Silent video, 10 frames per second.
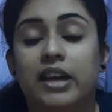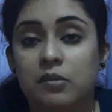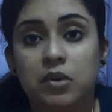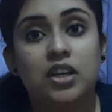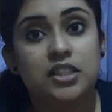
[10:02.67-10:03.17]
very
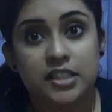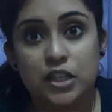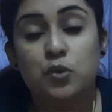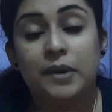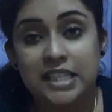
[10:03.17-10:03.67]
important
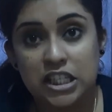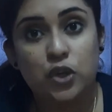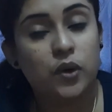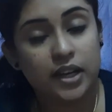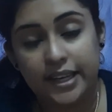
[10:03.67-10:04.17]
that you maintain
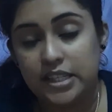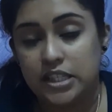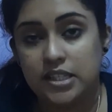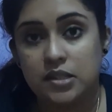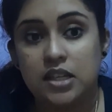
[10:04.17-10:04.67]
your
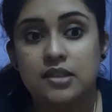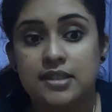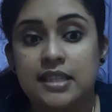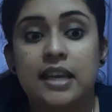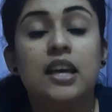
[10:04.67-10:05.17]
connections, because
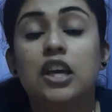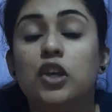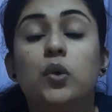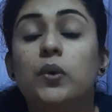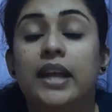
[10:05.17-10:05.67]

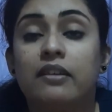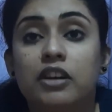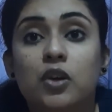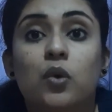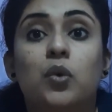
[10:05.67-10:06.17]
you
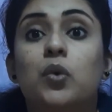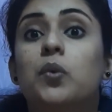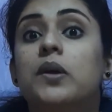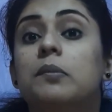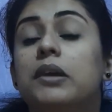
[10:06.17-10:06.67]
never know
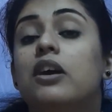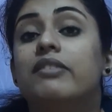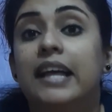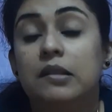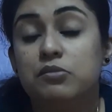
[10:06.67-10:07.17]
who will be of
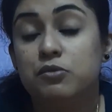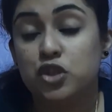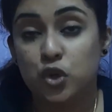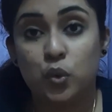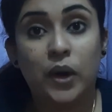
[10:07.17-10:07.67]
help
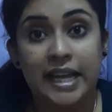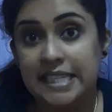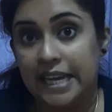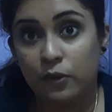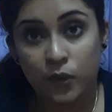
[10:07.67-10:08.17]
to you at
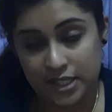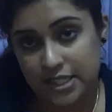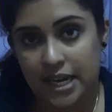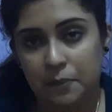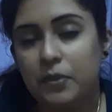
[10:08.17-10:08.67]
what
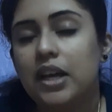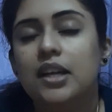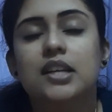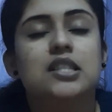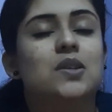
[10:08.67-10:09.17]
time.
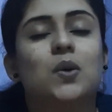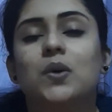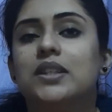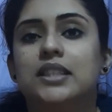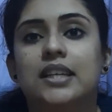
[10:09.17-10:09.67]

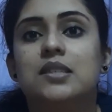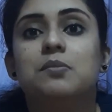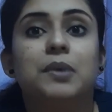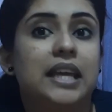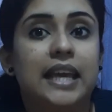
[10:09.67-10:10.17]
So
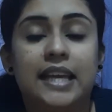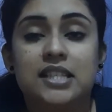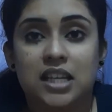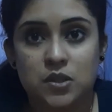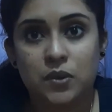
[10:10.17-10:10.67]
just be in
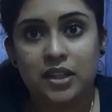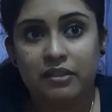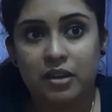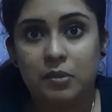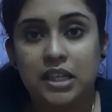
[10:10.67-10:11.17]
touch with
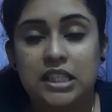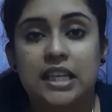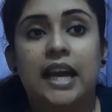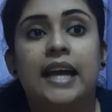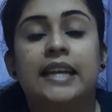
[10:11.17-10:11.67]

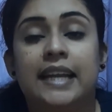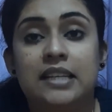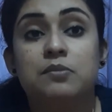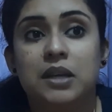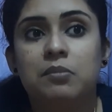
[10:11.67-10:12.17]
everybody and
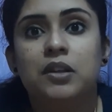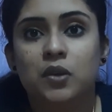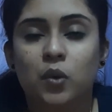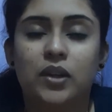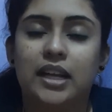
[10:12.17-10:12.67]
let people
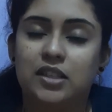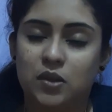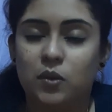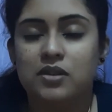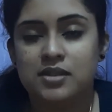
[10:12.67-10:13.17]
know that
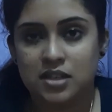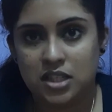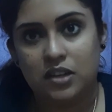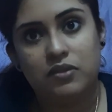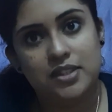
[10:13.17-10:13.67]
you are
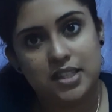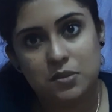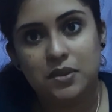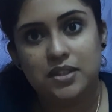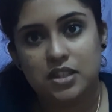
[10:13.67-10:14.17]
searching for
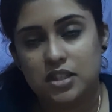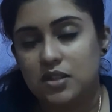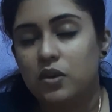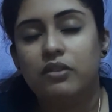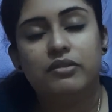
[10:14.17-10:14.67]
such
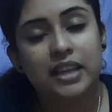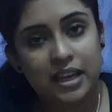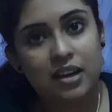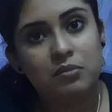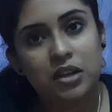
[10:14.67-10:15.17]
positions. So if they
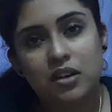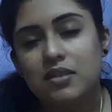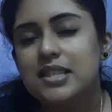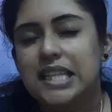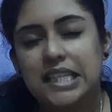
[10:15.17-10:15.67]
come
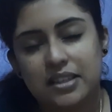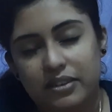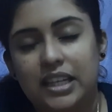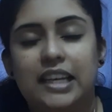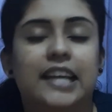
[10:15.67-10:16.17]
across, they'll
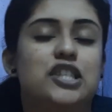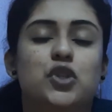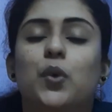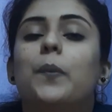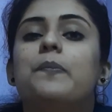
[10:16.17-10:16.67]
definitely let
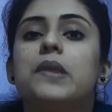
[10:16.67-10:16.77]
you know.